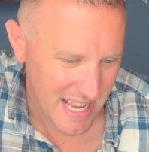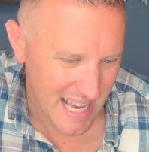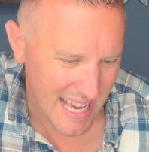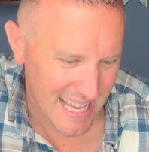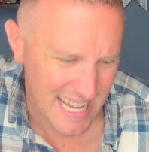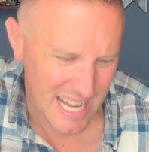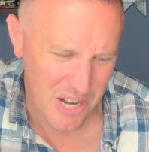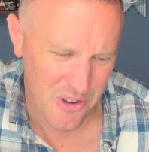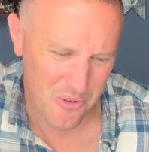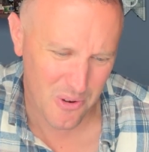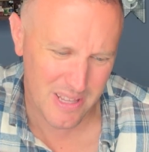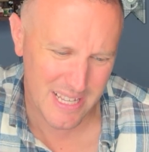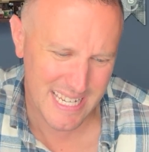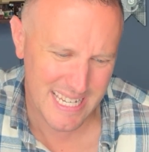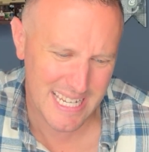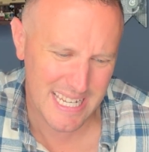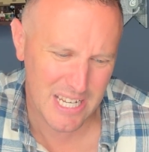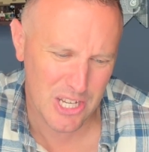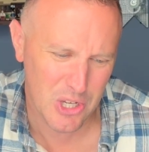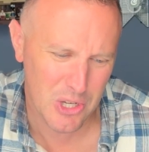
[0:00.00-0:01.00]
And I don't really
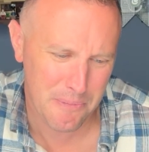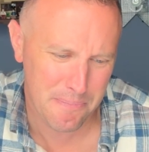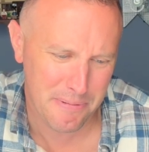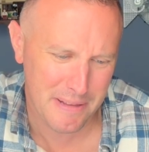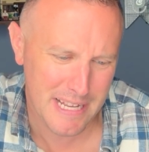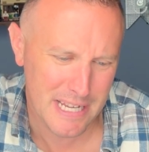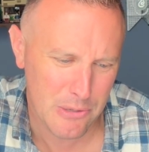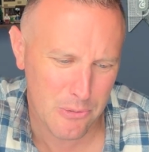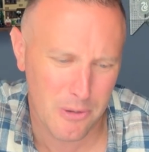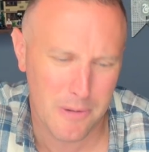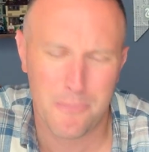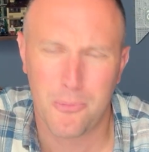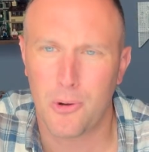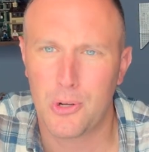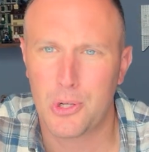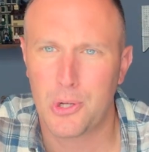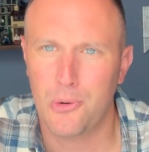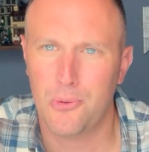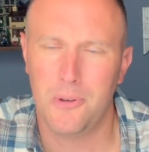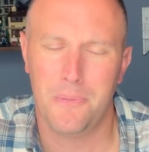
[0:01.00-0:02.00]
see a good place where a
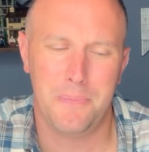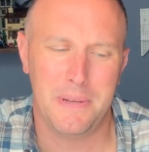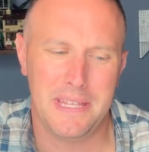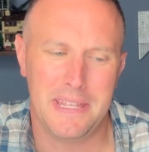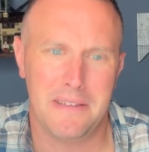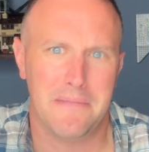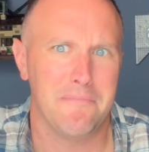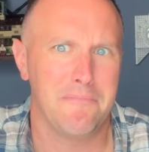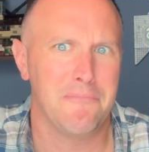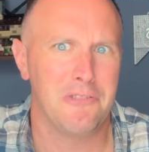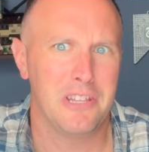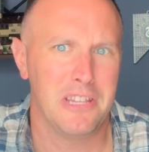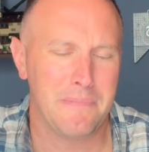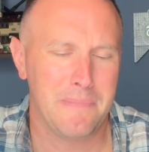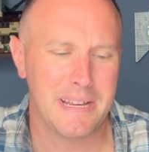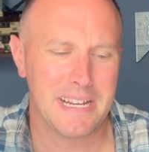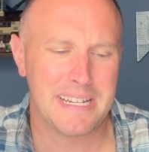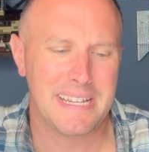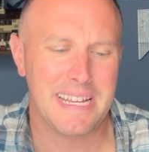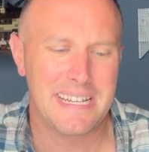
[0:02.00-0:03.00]
portrait would be that really
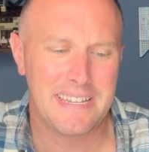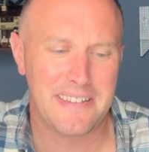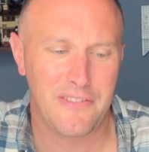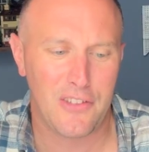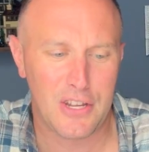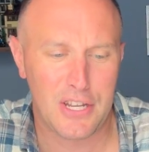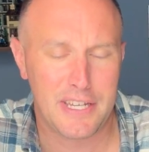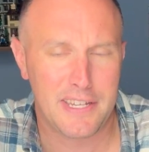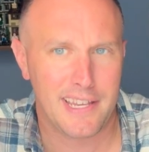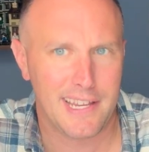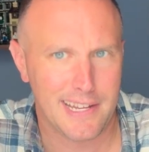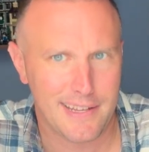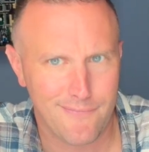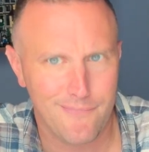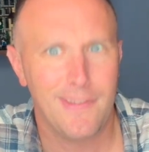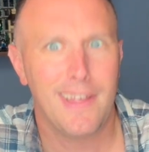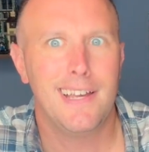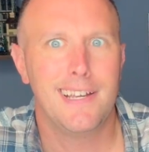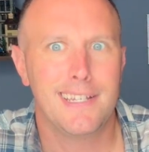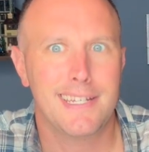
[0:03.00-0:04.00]
makes sense unless it's like
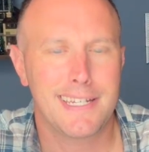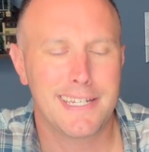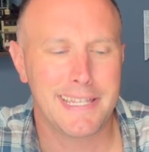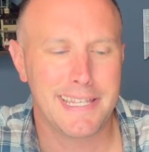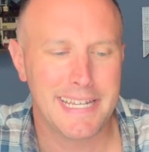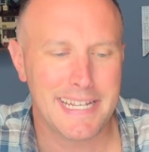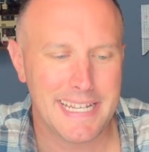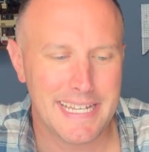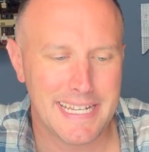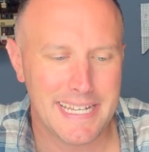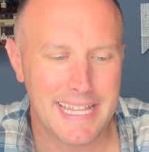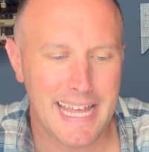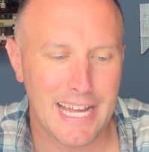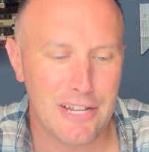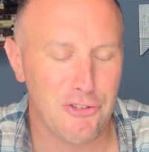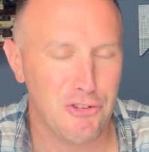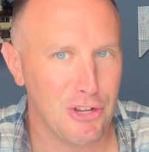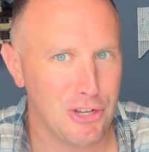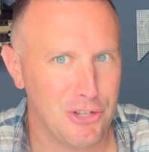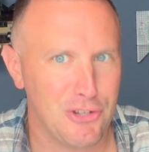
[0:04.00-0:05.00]
slid into
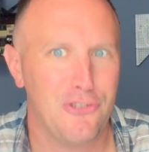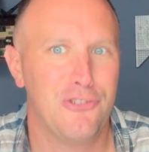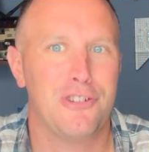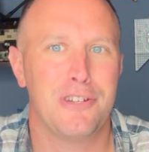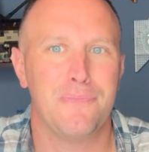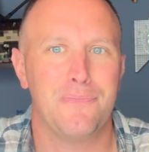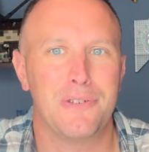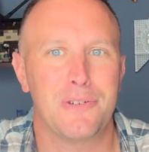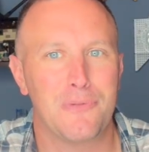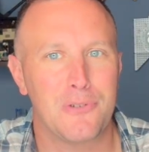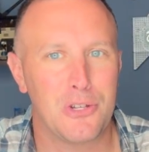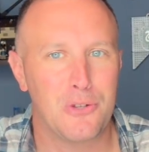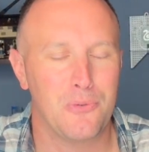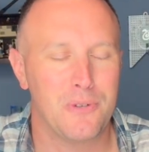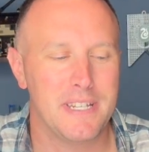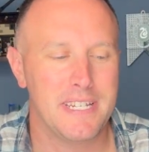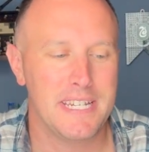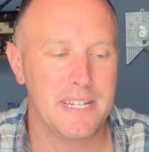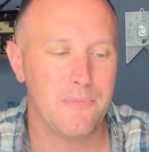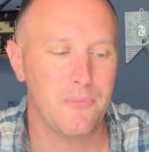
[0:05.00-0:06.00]
that chest or something, which
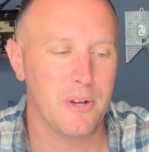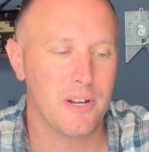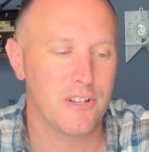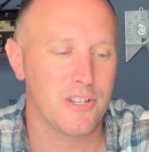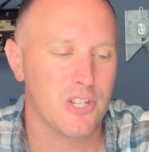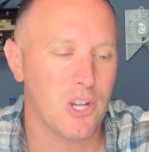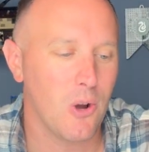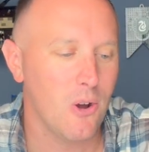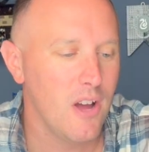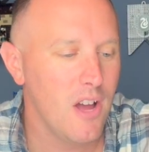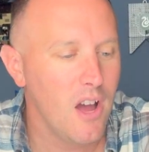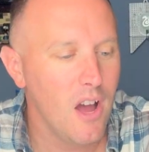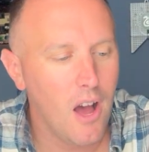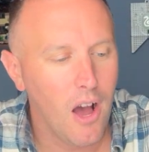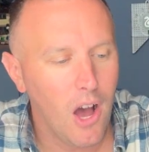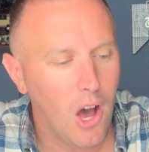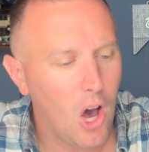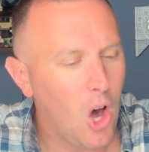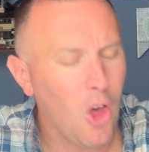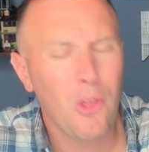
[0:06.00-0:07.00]
would seem weird. So
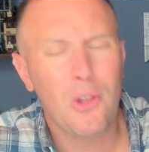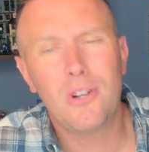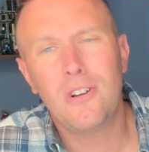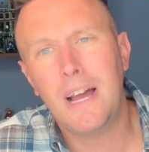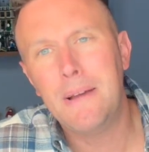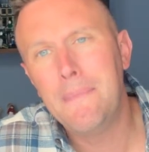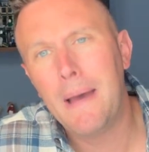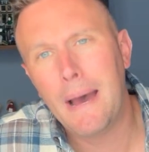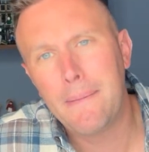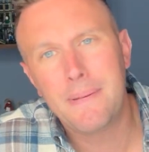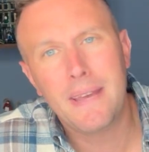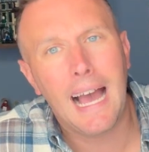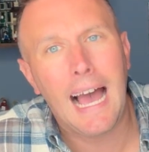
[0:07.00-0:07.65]
all in all, I'm happy.